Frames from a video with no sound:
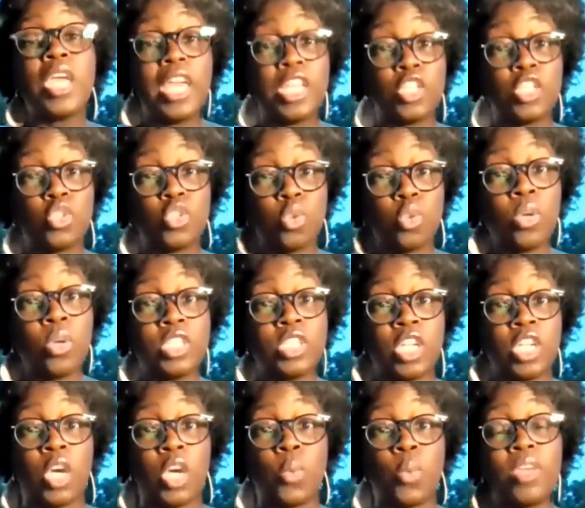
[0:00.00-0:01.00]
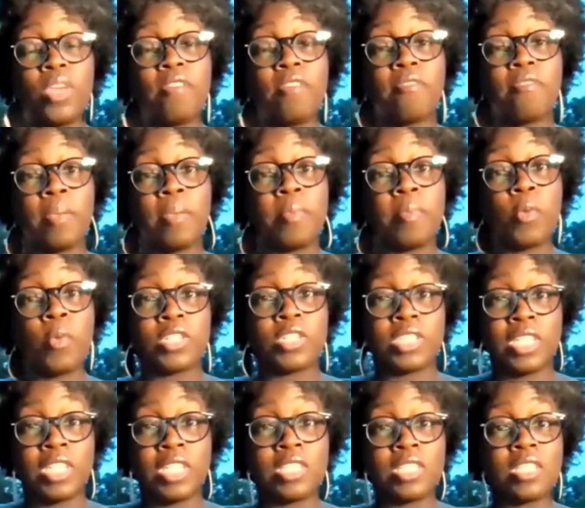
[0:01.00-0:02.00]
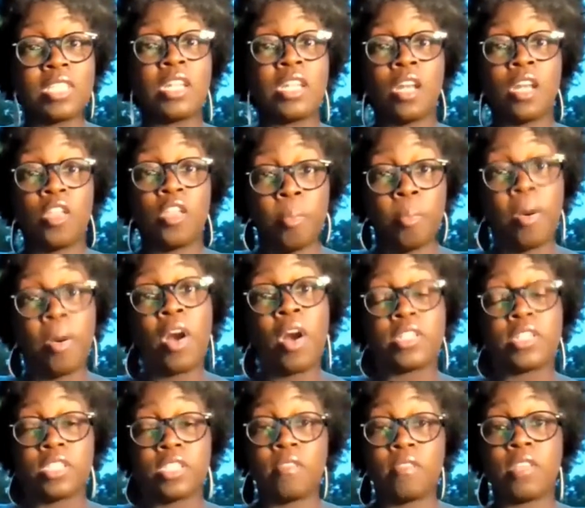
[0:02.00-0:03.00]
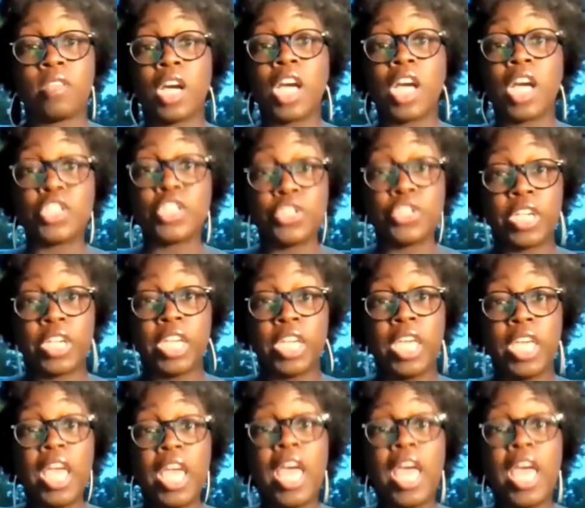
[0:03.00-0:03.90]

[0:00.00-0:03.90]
in Georgia, we flipped more seats than in other parts of the country.